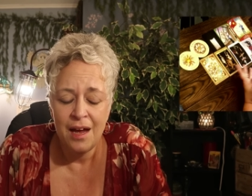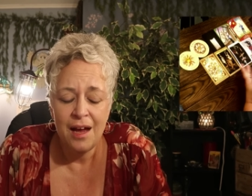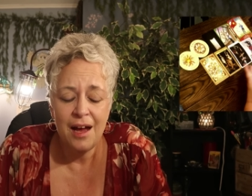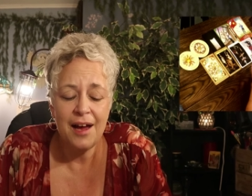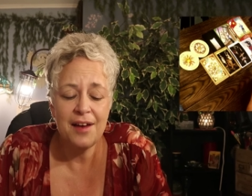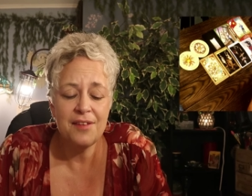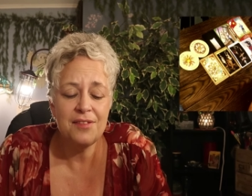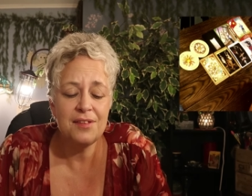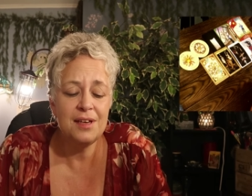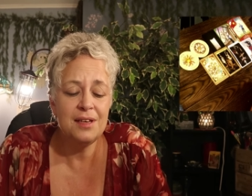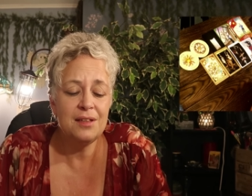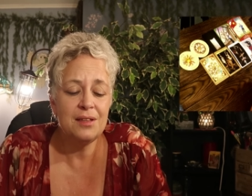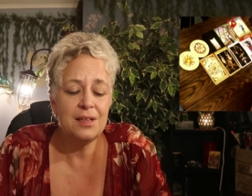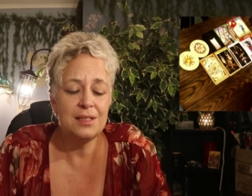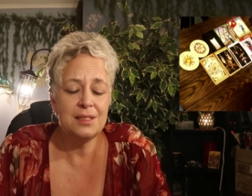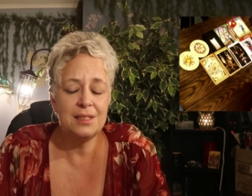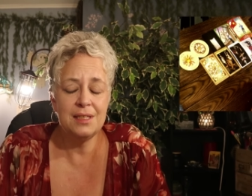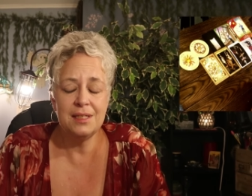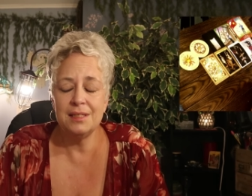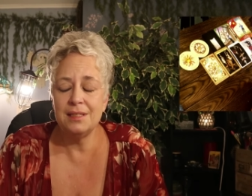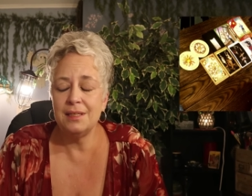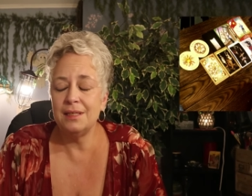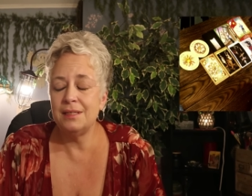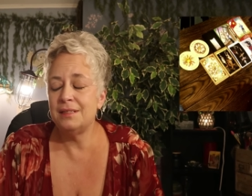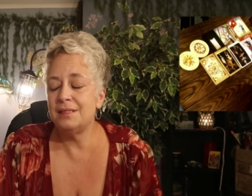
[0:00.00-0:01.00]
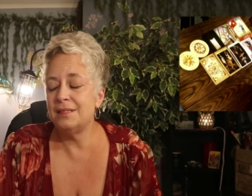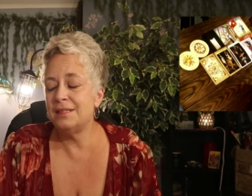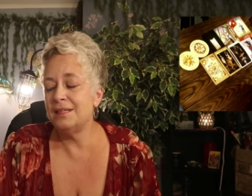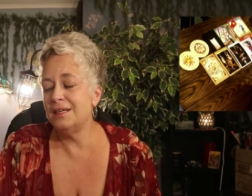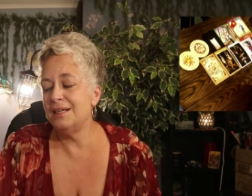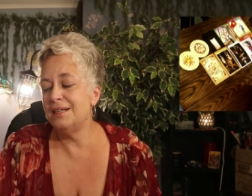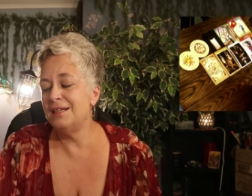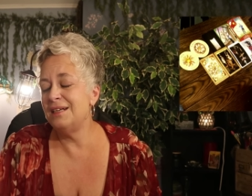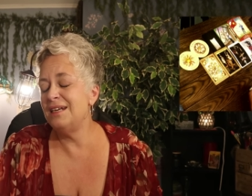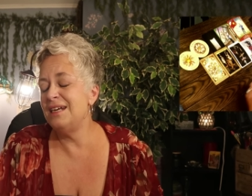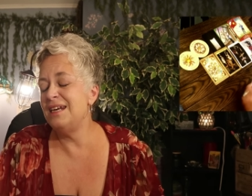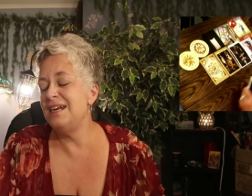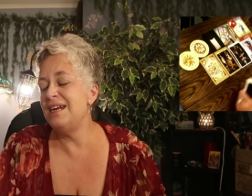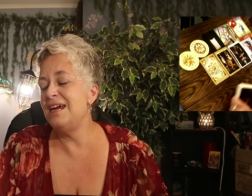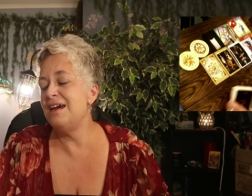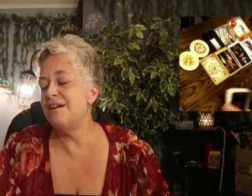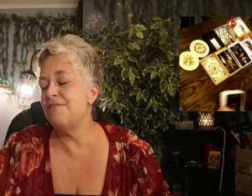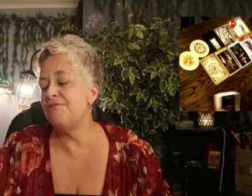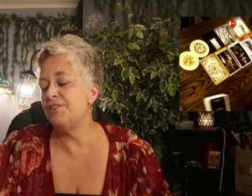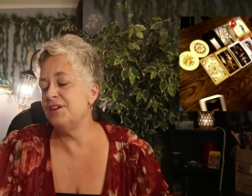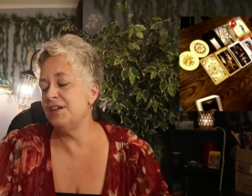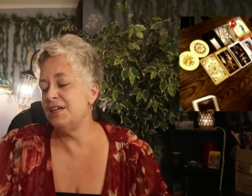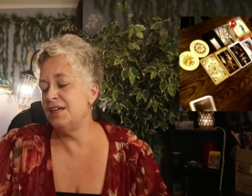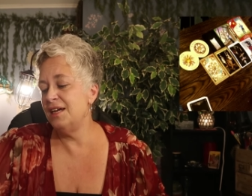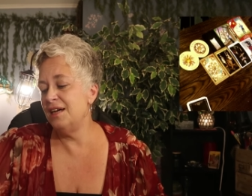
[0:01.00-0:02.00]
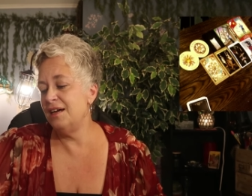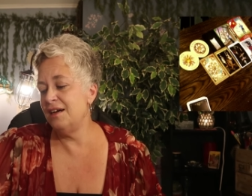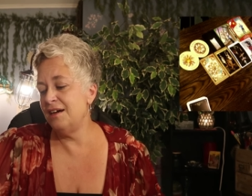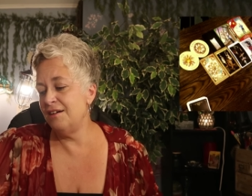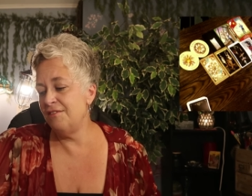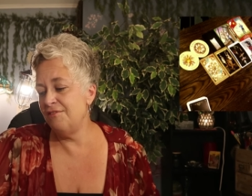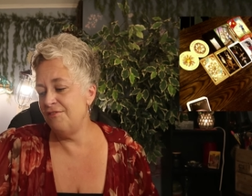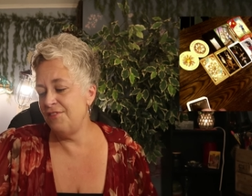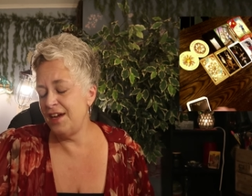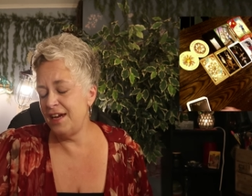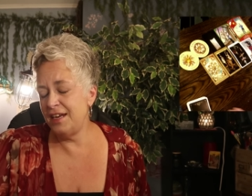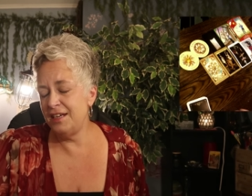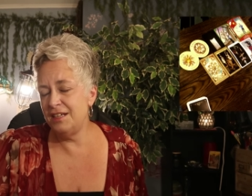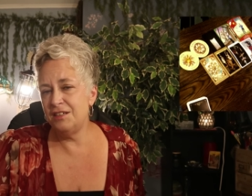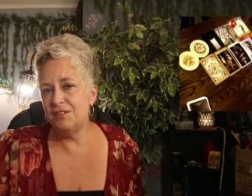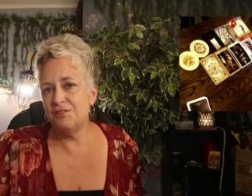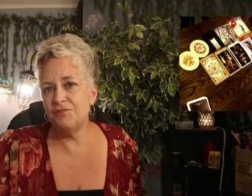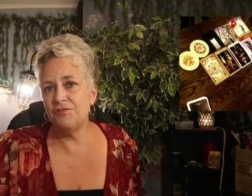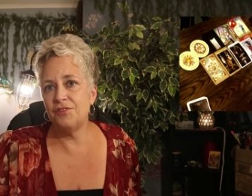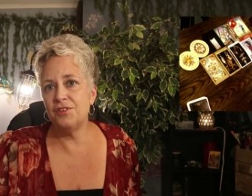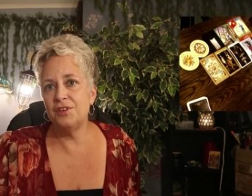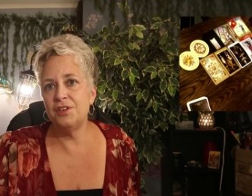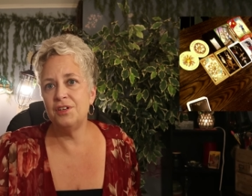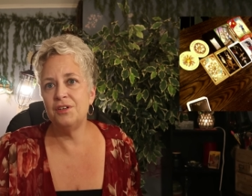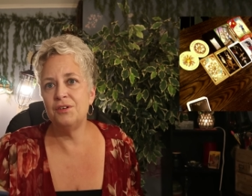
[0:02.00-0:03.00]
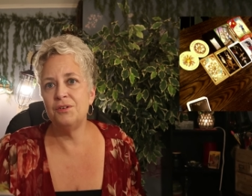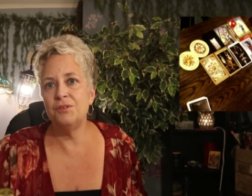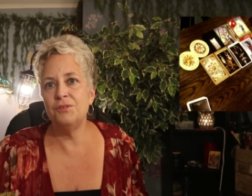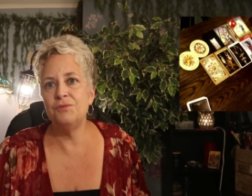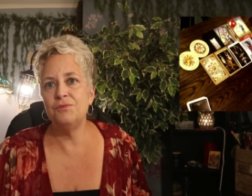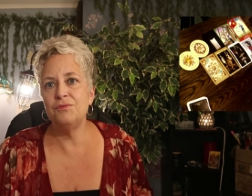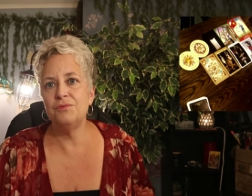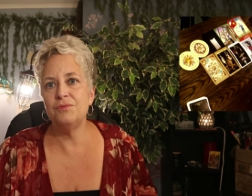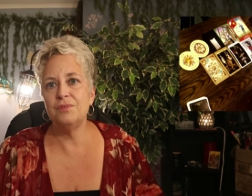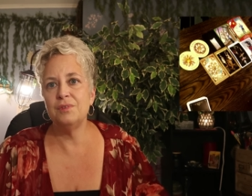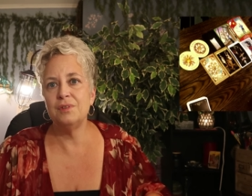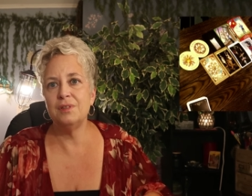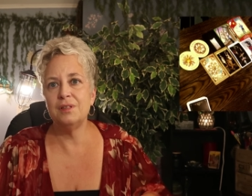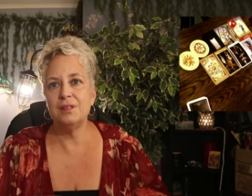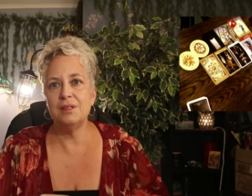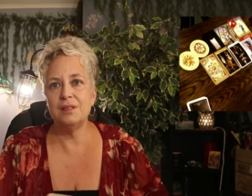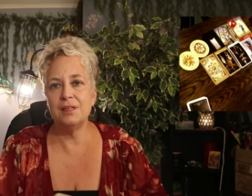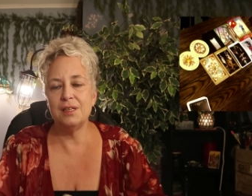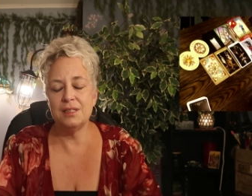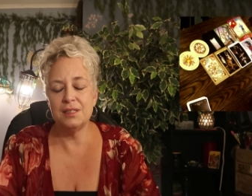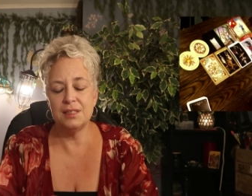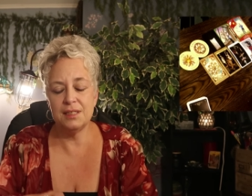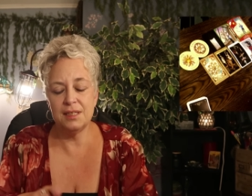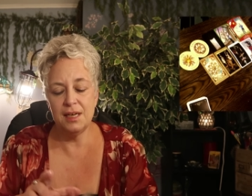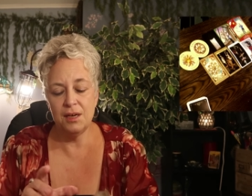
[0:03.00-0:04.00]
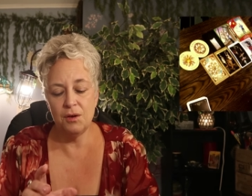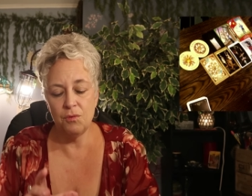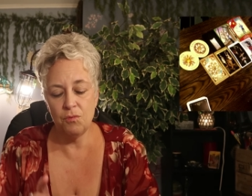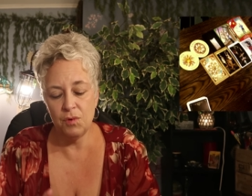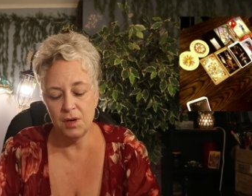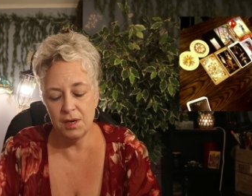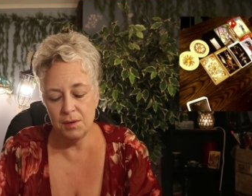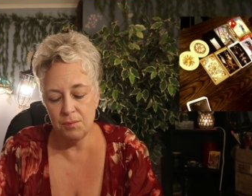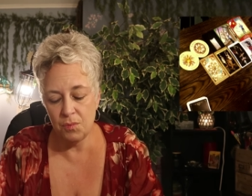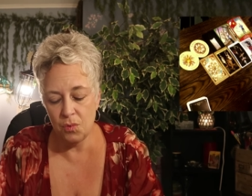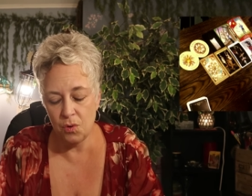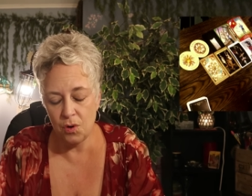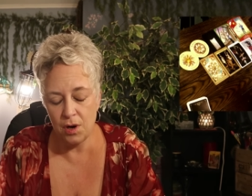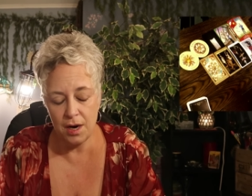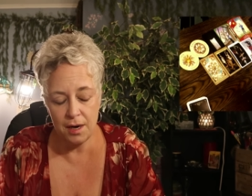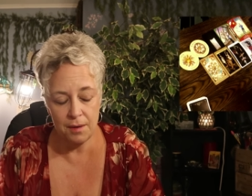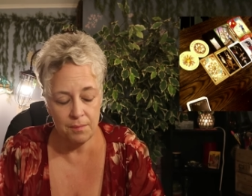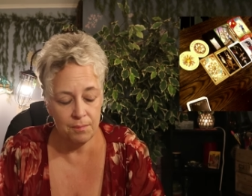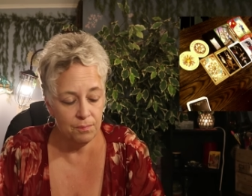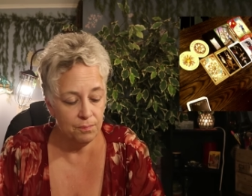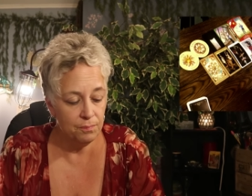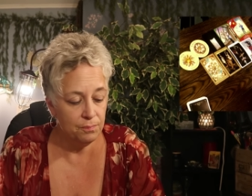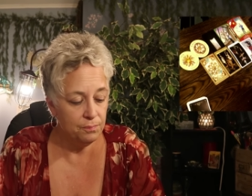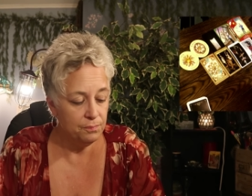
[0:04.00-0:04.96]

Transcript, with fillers: i think this is a significant event for you let's get one more